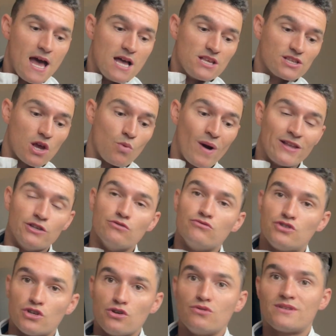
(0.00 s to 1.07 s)
So when you
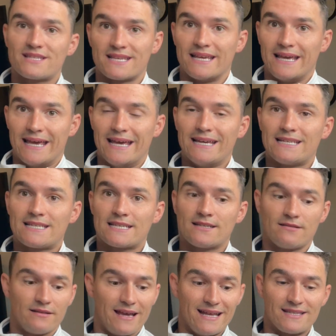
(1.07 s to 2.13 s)
do see it,
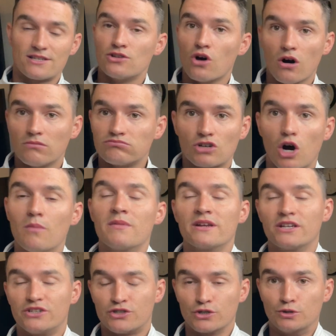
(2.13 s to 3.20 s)
it's not common
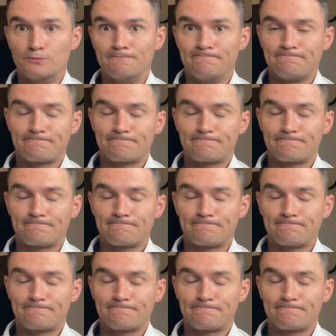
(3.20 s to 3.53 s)
at all.